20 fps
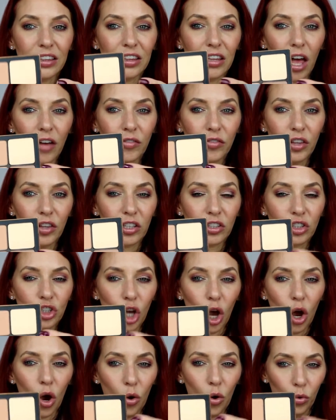love the
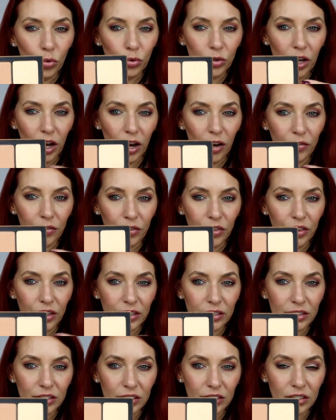tone of
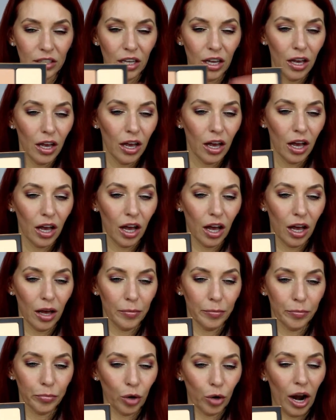this
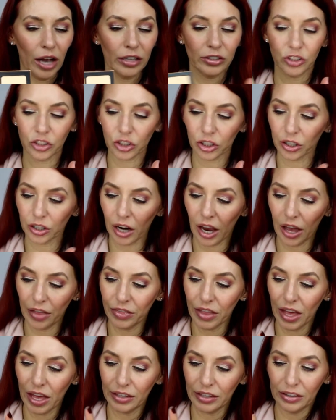bronzer,
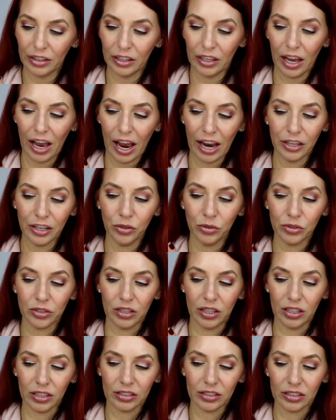and then I use
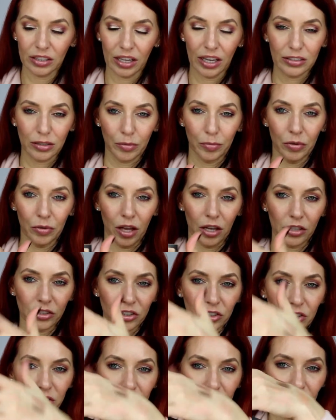this as a
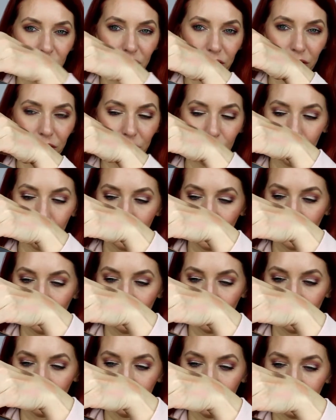blush. This color right over
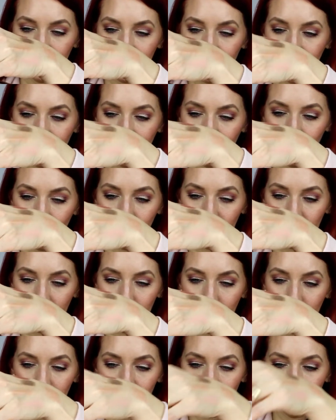here. I don't know if it's
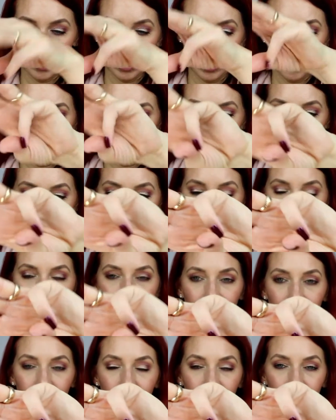supposed to be a blush, but
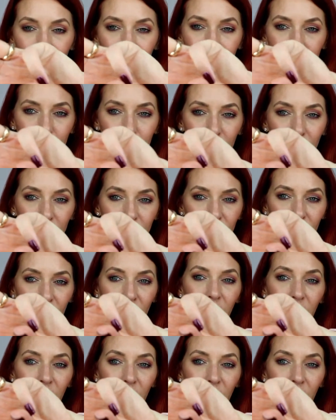I use it as a blush.